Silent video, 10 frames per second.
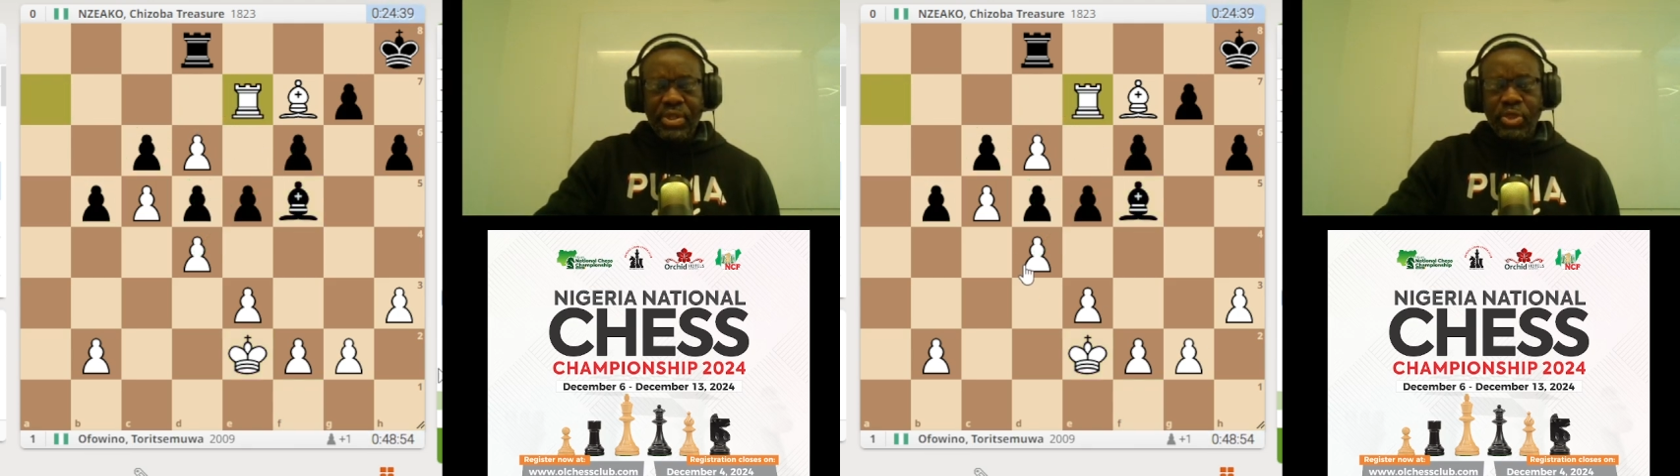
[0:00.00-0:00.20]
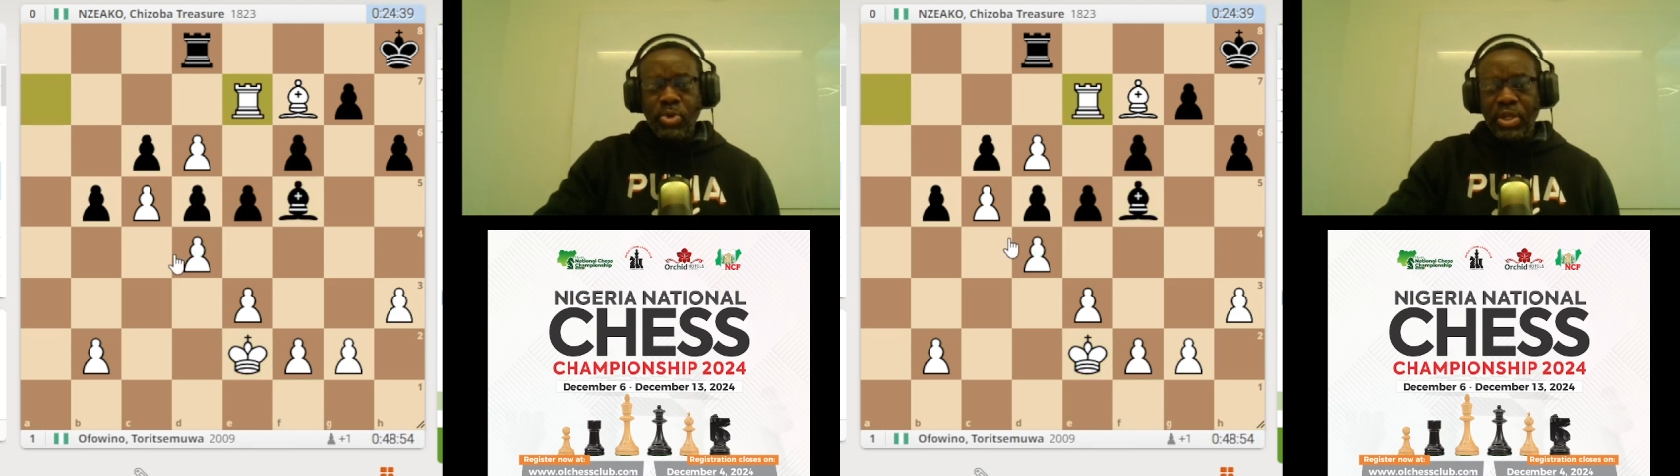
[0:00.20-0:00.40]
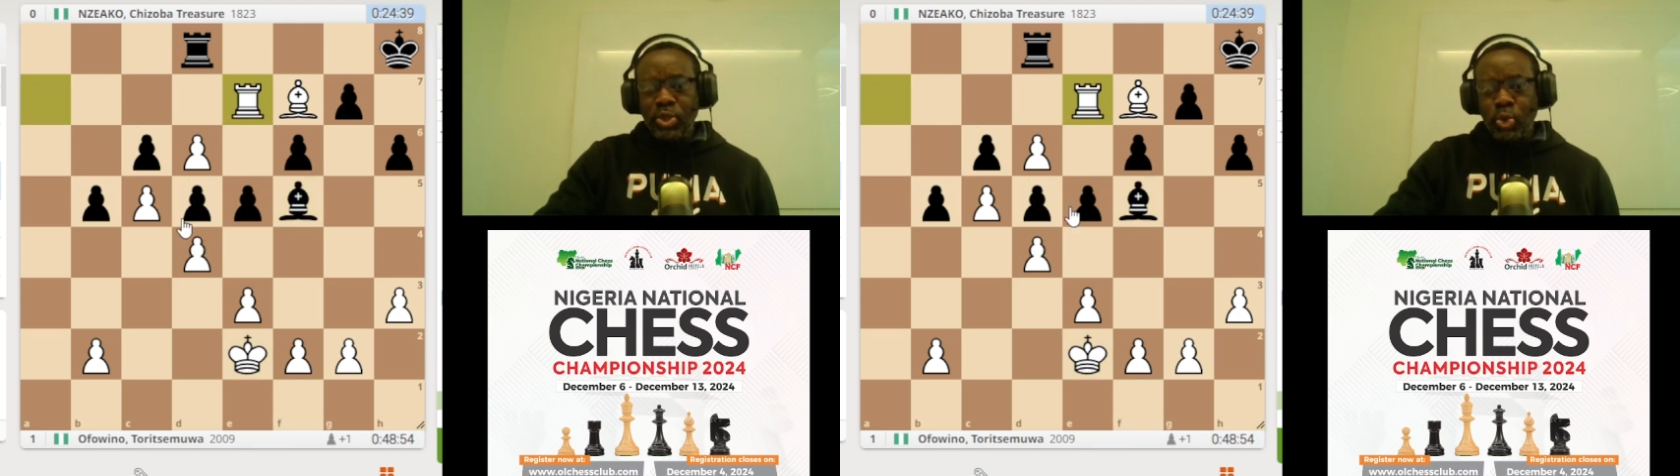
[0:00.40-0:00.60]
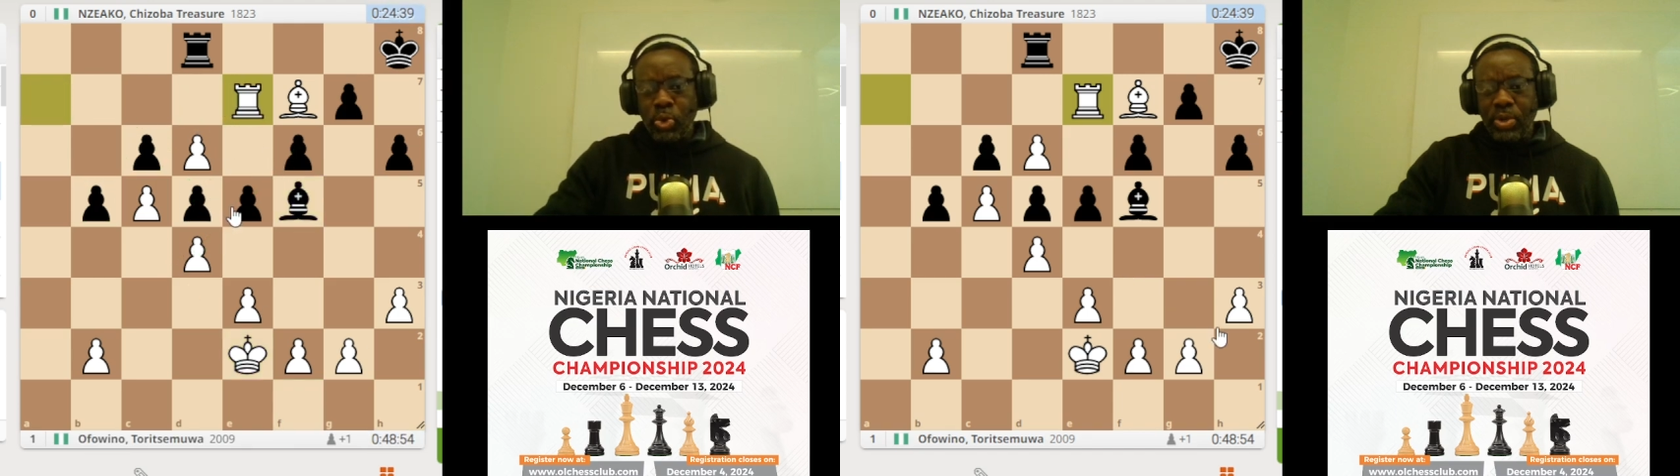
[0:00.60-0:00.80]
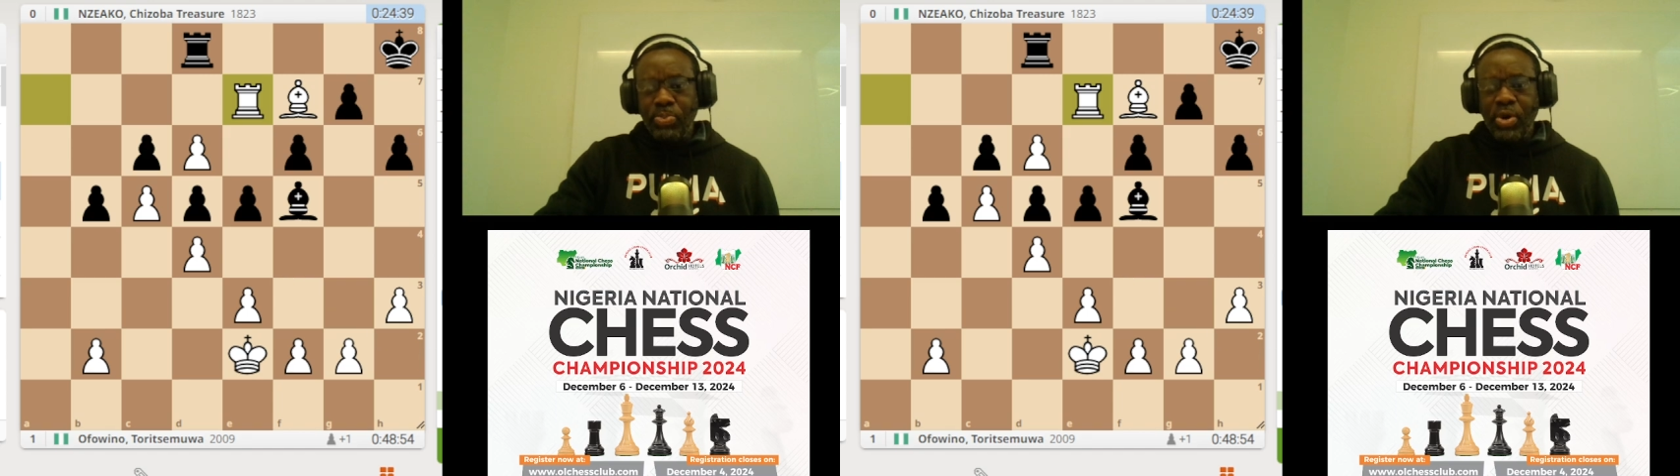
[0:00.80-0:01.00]
threatening to
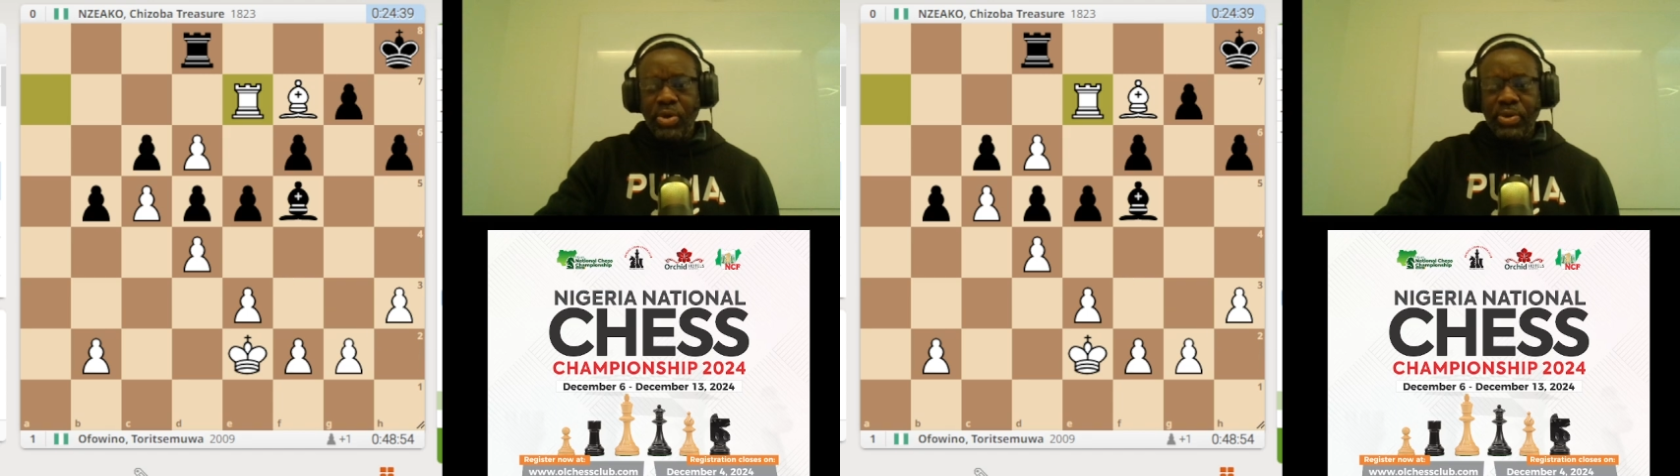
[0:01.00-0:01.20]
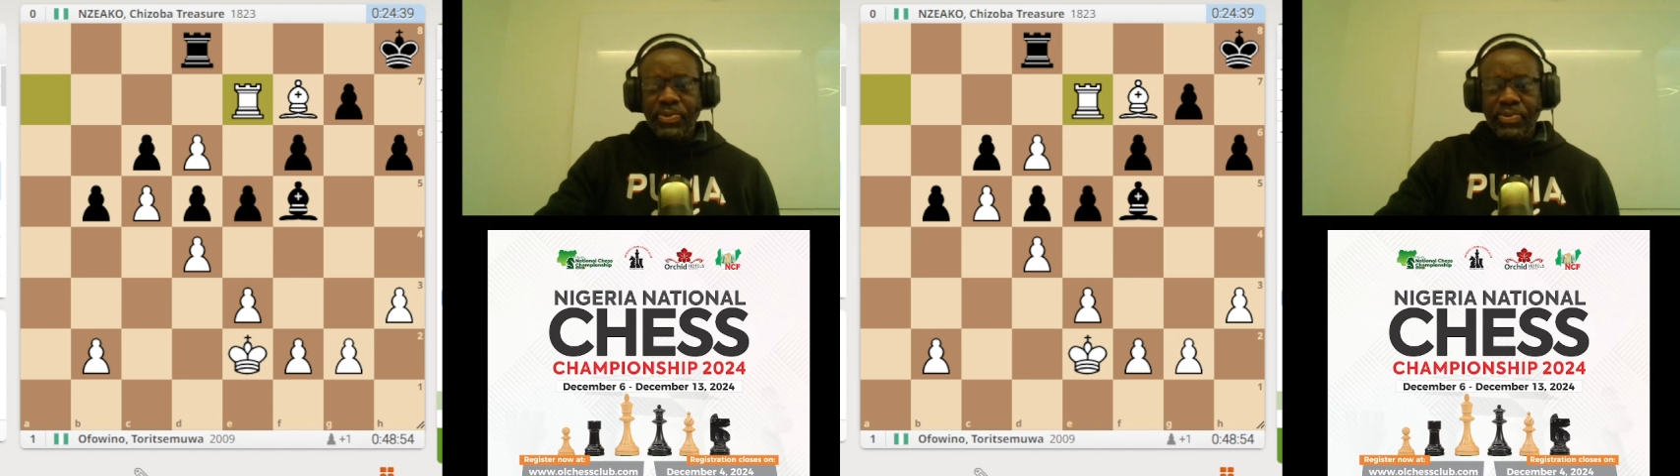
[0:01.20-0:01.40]
win a pawn.